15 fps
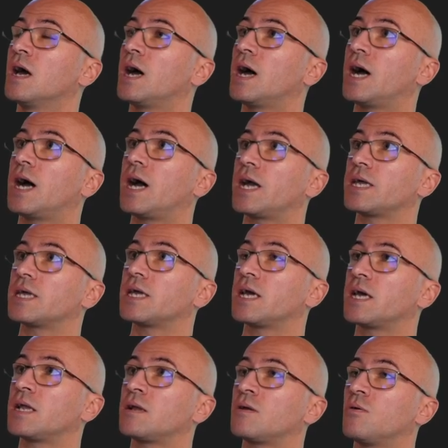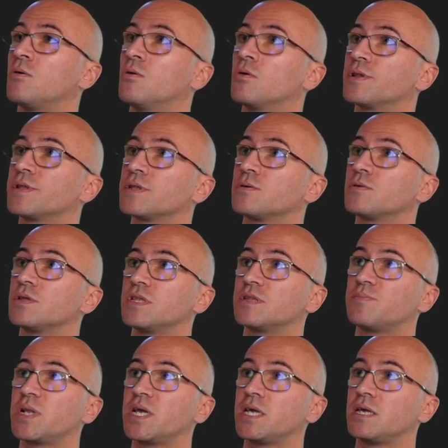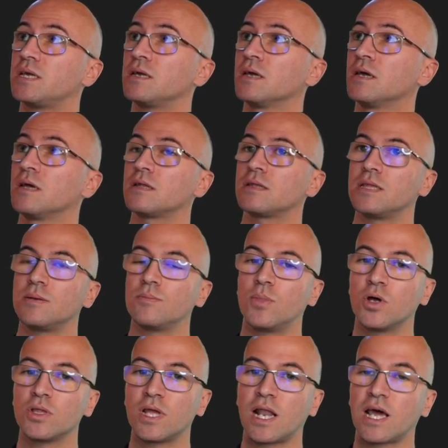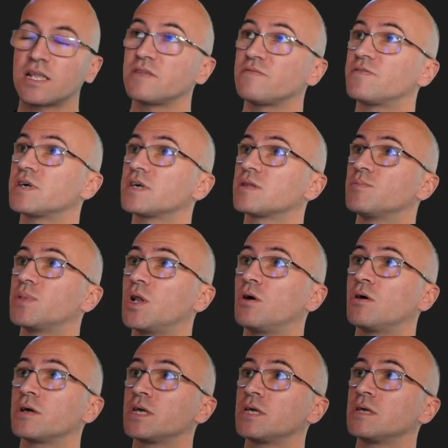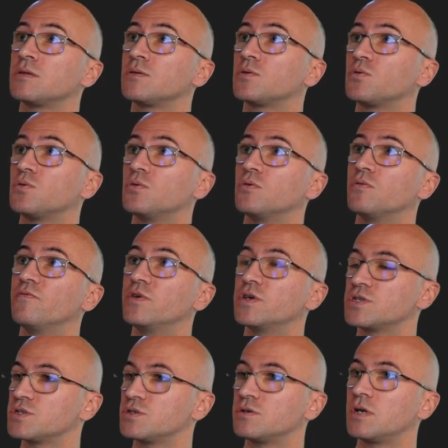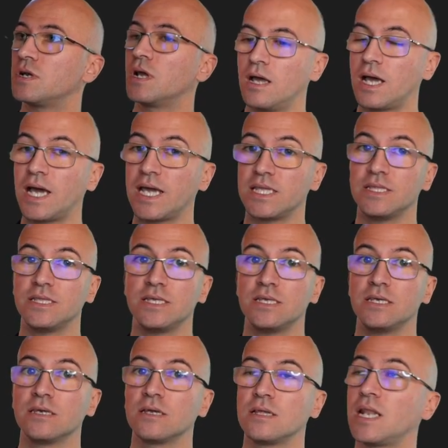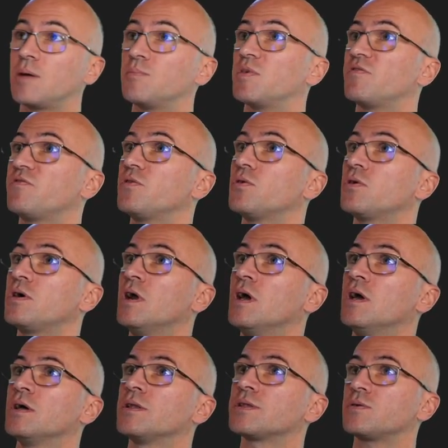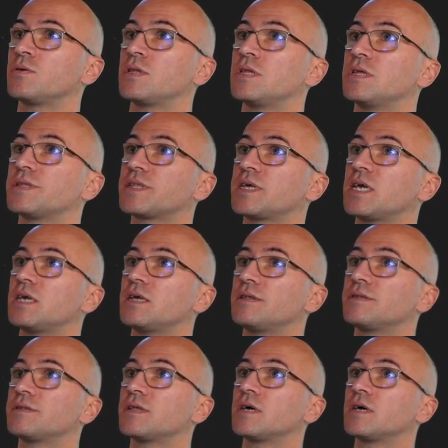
I can also display the model artifact belonging to version ID number 4 so in this case